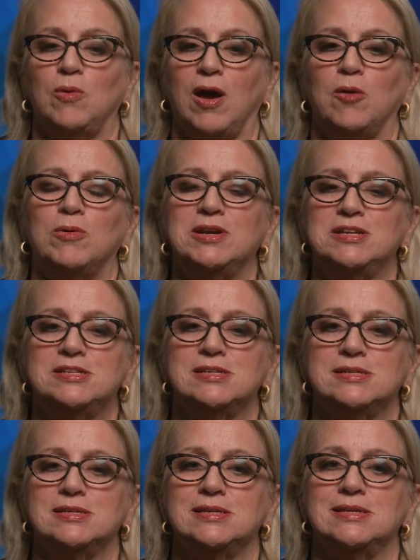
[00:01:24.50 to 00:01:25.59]
I wanted
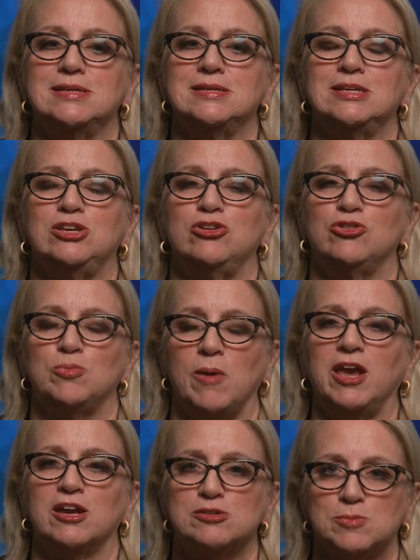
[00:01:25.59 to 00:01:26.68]
to use
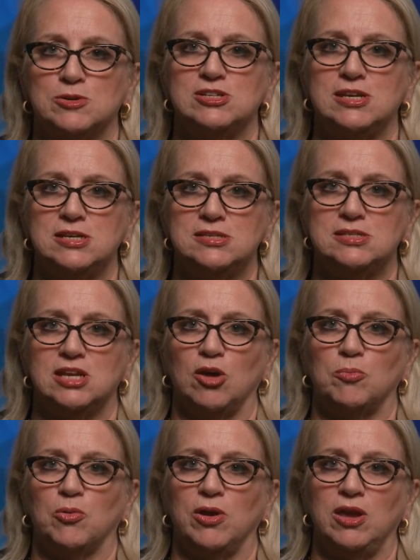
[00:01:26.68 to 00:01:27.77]
my expertise to
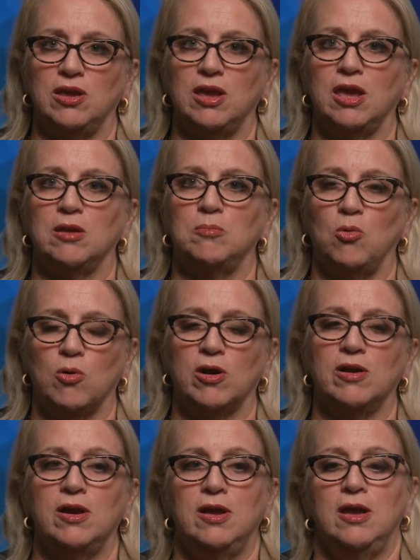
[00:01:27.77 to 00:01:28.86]
help bring in more